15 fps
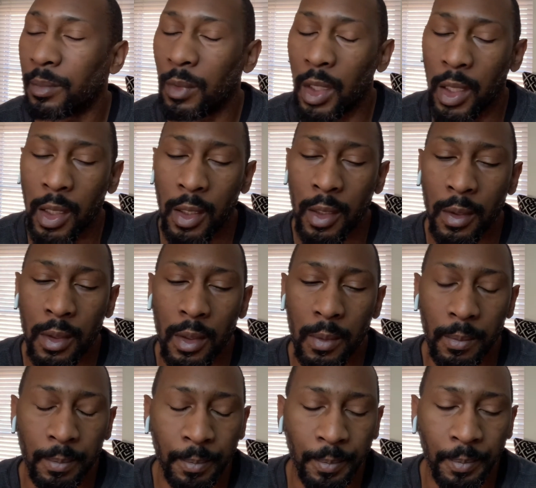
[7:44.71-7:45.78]

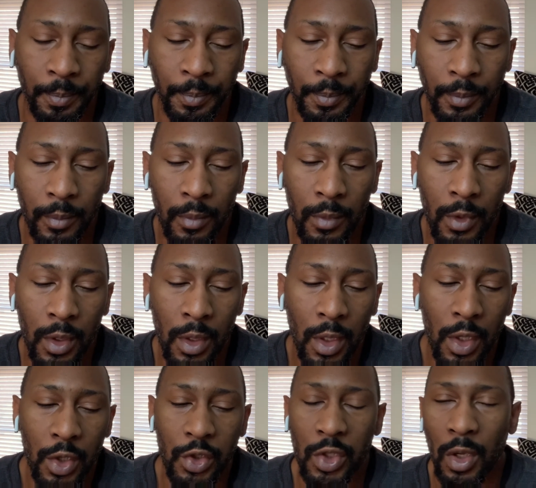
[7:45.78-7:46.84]
and
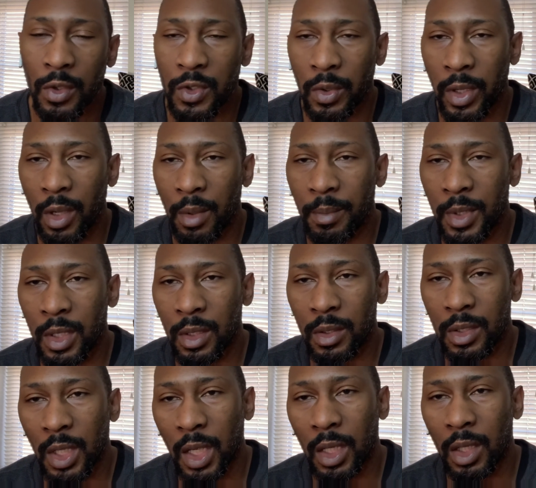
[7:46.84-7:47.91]
she also helped me
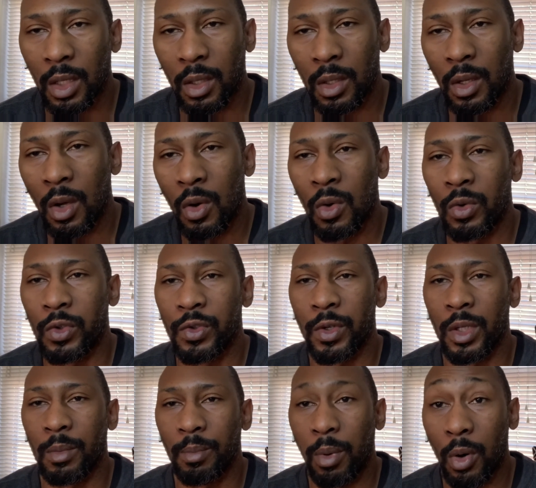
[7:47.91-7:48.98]
take the old
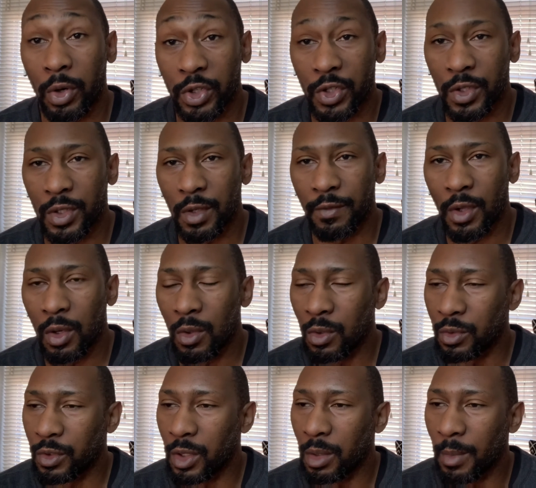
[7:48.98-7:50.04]
tree, portions of the old
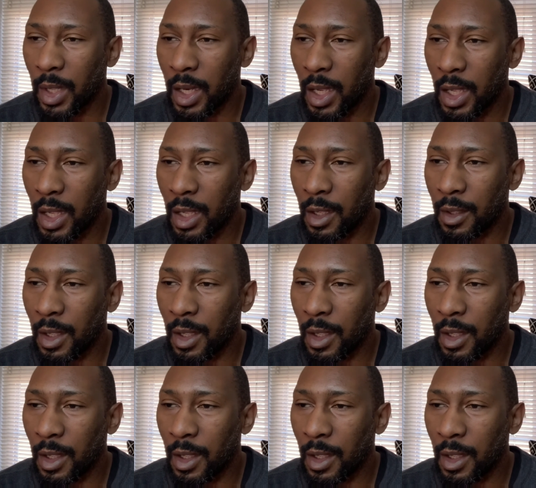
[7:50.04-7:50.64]
tree, might I add,